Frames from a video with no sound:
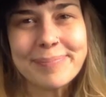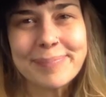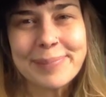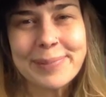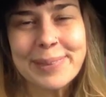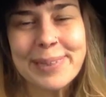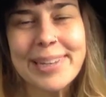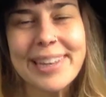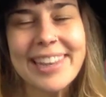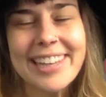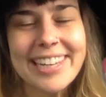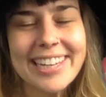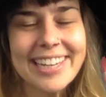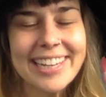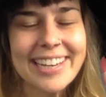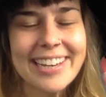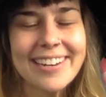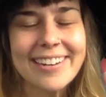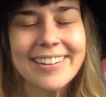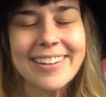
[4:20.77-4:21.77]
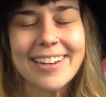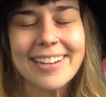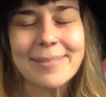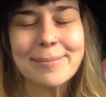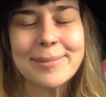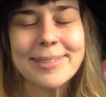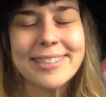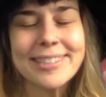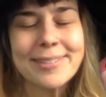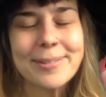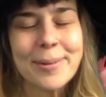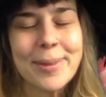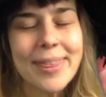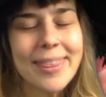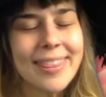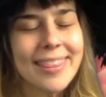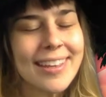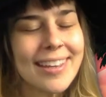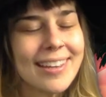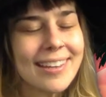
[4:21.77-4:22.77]
Breathing out, I'm so
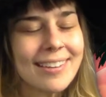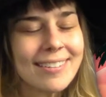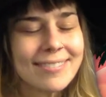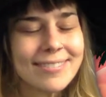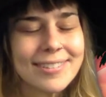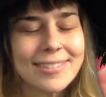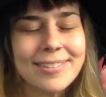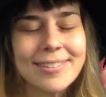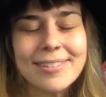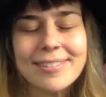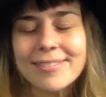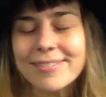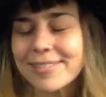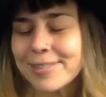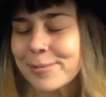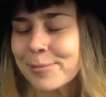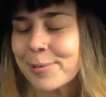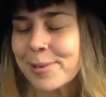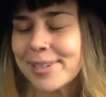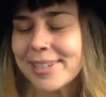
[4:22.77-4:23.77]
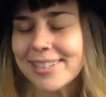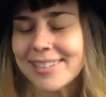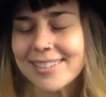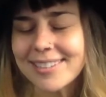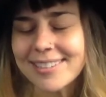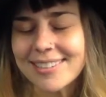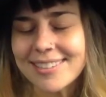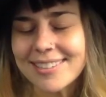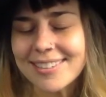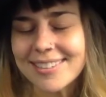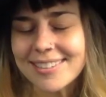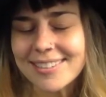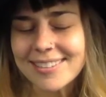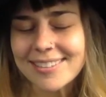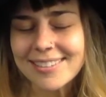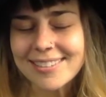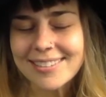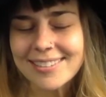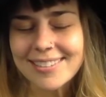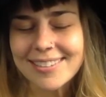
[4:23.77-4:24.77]
thankful for what
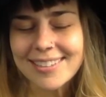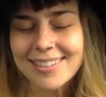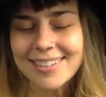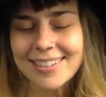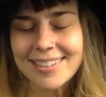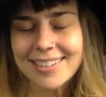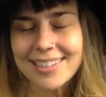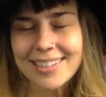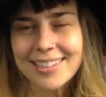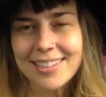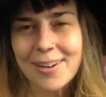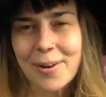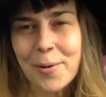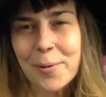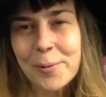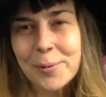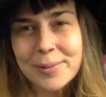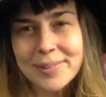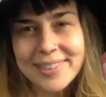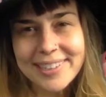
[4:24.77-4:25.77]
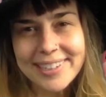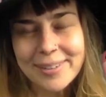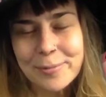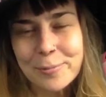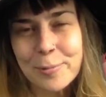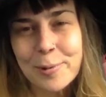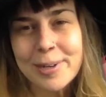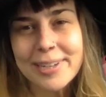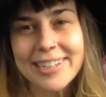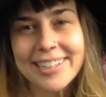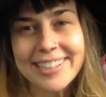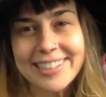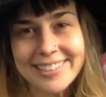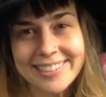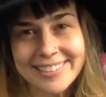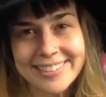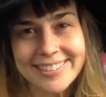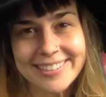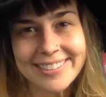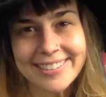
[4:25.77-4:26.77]
is. Only what
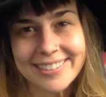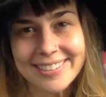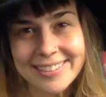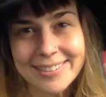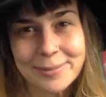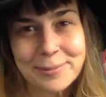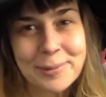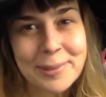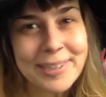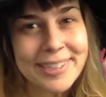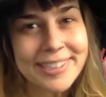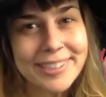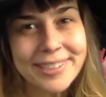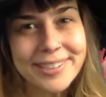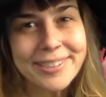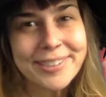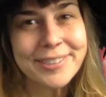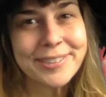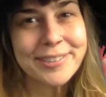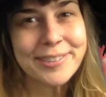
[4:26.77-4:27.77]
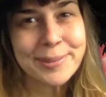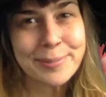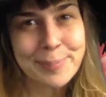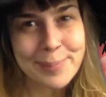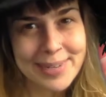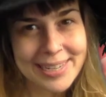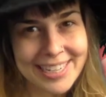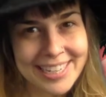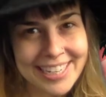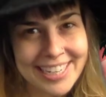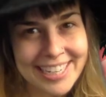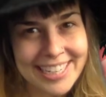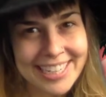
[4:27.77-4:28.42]
is is what should be.